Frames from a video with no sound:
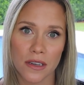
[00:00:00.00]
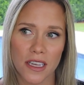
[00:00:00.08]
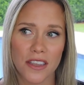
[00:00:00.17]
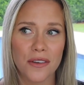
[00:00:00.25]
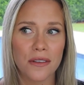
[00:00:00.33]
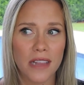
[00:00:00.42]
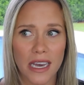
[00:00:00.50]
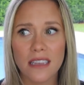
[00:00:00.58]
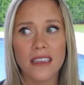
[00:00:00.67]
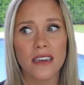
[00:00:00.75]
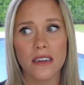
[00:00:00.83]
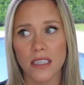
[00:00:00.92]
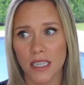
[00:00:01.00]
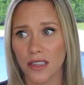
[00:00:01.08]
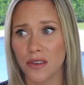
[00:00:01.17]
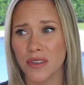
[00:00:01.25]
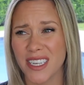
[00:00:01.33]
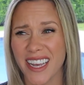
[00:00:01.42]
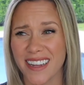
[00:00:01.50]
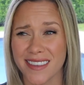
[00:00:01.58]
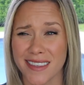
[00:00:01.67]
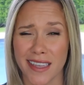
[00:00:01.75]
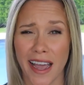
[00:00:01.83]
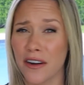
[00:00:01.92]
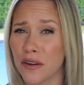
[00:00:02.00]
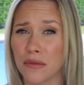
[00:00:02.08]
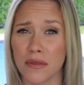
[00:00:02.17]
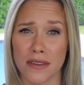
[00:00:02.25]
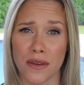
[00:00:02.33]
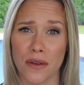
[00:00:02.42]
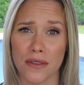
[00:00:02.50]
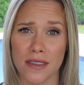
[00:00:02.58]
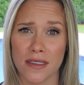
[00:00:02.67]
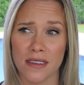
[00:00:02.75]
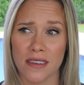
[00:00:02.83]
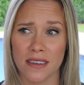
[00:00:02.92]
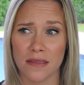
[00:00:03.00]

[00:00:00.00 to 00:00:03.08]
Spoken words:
then you'll likely continue to get scattered results.